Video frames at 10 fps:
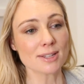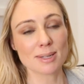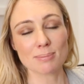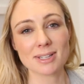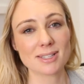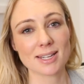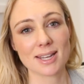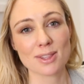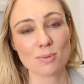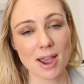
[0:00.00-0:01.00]
simplistic
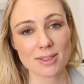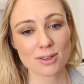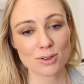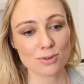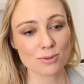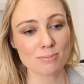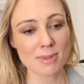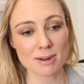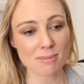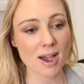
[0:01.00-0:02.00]
in the way that you
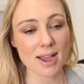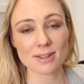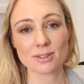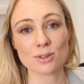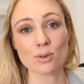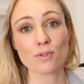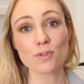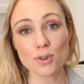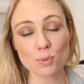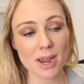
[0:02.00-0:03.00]
minimize your
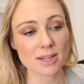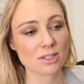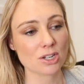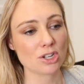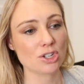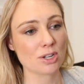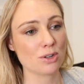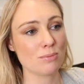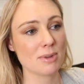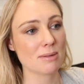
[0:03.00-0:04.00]
food wastage and
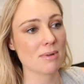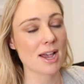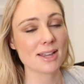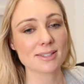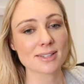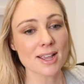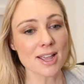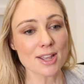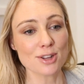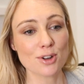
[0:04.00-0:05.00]
you minimize,
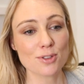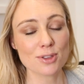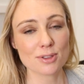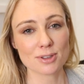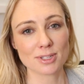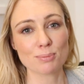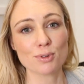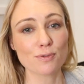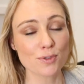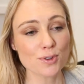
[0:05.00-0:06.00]
you know, the
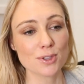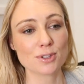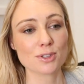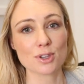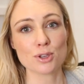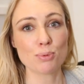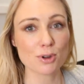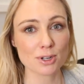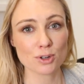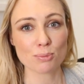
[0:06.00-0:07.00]
simple food that you
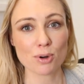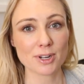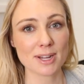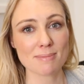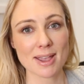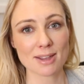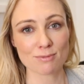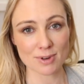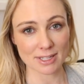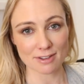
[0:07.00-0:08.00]
put into your body and make it
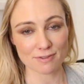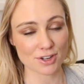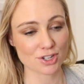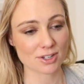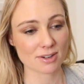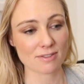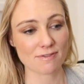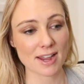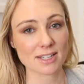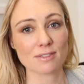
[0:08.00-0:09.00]
really efficient and
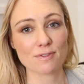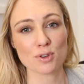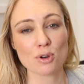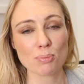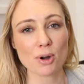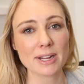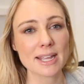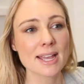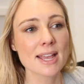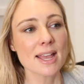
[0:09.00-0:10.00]
effective for your
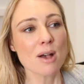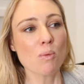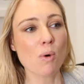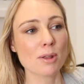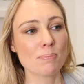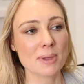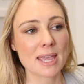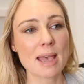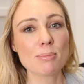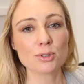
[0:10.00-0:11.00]
body. What
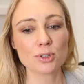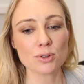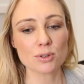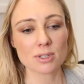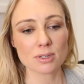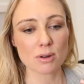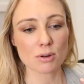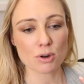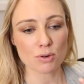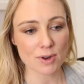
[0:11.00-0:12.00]
being able to
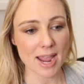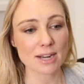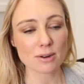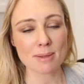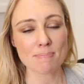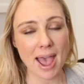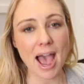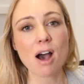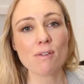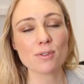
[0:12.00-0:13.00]
create
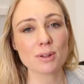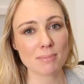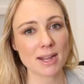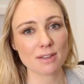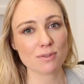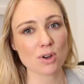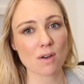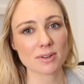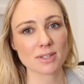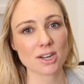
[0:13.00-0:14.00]
powerful and meaningful
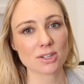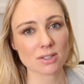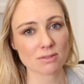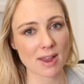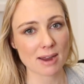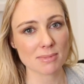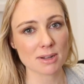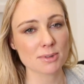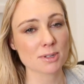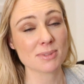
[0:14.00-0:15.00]
conversations around
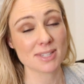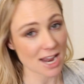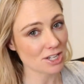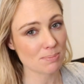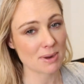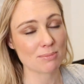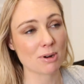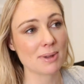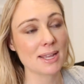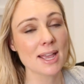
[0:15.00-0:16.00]
minimalism has actually been
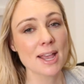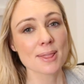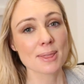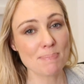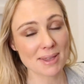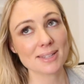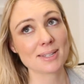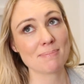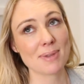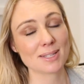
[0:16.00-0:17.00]
probably the
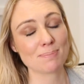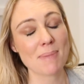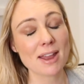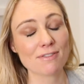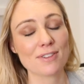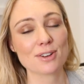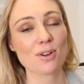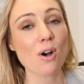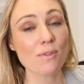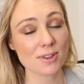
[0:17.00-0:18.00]
biggest and best benefit
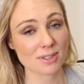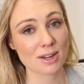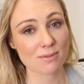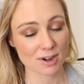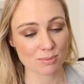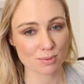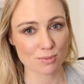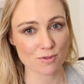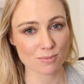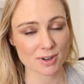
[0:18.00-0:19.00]
of this incredible
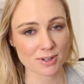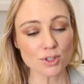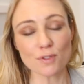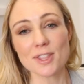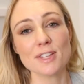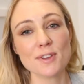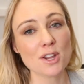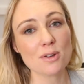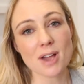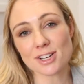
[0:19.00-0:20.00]
movement. So for this
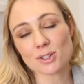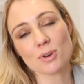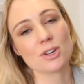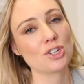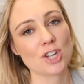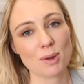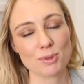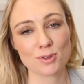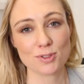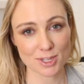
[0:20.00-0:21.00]
video, I just wanted to share
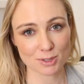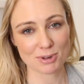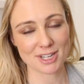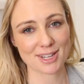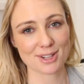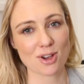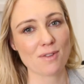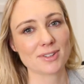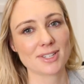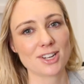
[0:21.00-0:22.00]
with you this particular
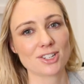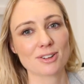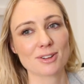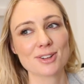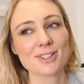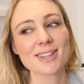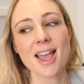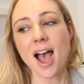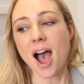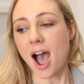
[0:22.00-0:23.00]
conversation because
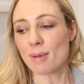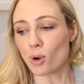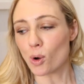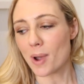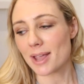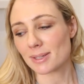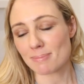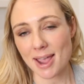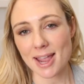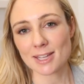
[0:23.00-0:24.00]
I'm always
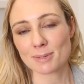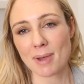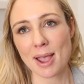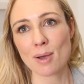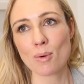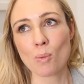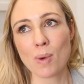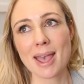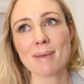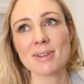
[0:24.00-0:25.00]
amazed by
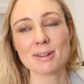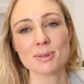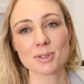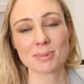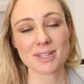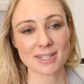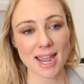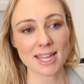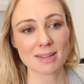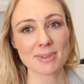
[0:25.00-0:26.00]
where minimalism has
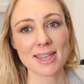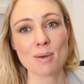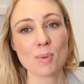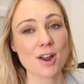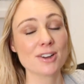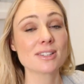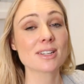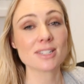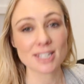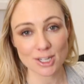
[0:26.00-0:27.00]
taken me and where it is
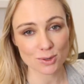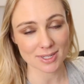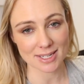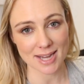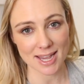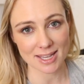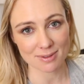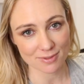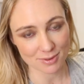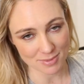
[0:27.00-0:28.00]
continuously
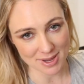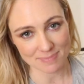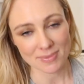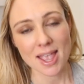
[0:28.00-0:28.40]
taking me.